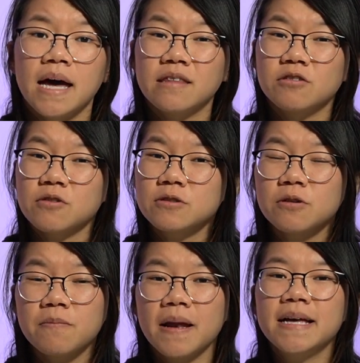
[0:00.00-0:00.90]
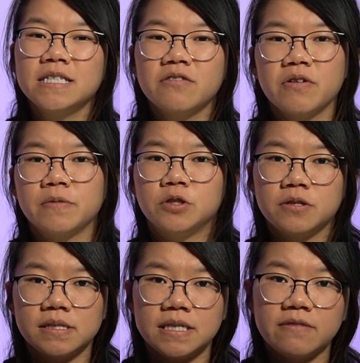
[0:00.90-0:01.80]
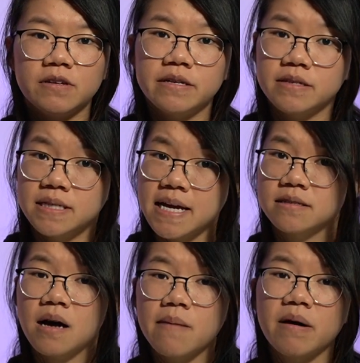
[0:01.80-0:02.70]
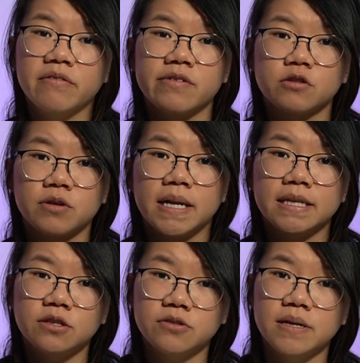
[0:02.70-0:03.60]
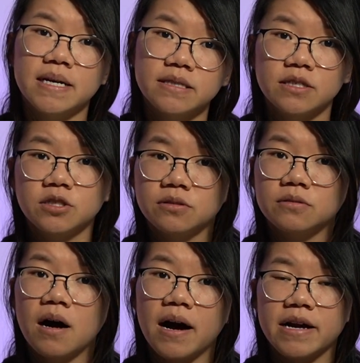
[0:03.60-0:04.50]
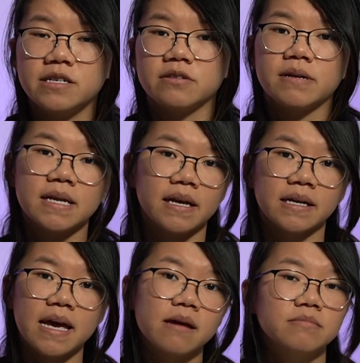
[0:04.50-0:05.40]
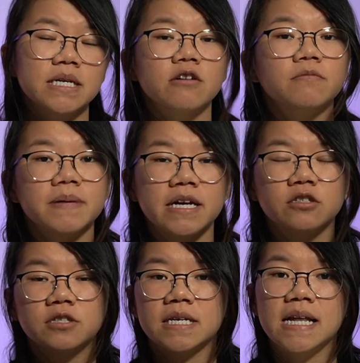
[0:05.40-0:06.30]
And there's also plenty of opportunity for you to take time out of your training to do an additional higher degree like an MD or PhD